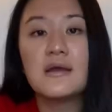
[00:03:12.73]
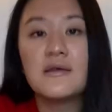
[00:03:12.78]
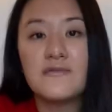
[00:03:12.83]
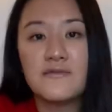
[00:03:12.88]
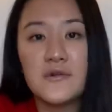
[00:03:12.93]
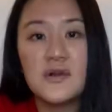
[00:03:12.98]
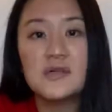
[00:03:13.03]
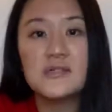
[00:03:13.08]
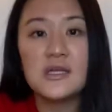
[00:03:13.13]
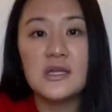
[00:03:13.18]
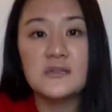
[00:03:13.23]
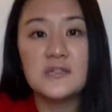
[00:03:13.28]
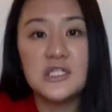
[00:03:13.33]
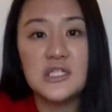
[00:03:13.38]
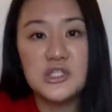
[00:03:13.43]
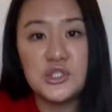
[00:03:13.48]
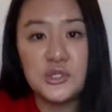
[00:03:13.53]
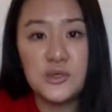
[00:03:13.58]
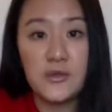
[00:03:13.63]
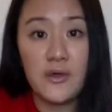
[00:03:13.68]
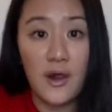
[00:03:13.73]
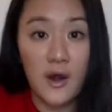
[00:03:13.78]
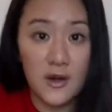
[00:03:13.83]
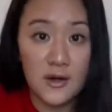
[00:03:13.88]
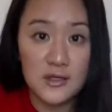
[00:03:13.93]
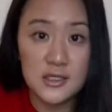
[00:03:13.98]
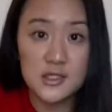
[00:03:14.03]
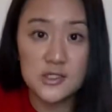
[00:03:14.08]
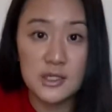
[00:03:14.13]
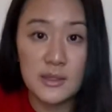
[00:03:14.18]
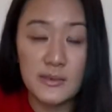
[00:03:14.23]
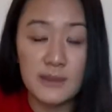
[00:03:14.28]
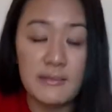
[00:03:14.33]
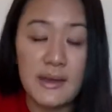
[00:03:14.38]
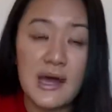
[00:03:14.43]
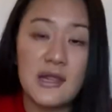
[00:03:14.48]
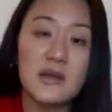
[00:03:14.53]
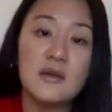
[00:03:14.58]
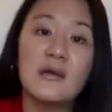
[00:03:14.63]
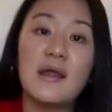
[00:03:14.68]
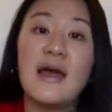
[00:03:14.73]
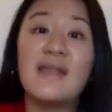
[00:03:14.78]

First, I'll teach you the harder strumming pattern,